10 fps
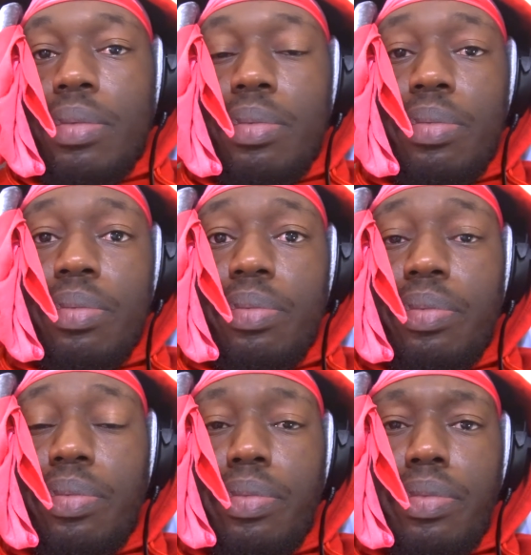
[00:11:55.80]

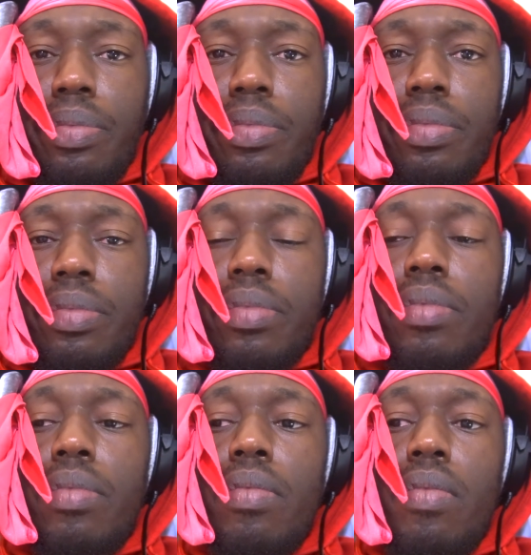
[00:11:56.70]
Nothing is said.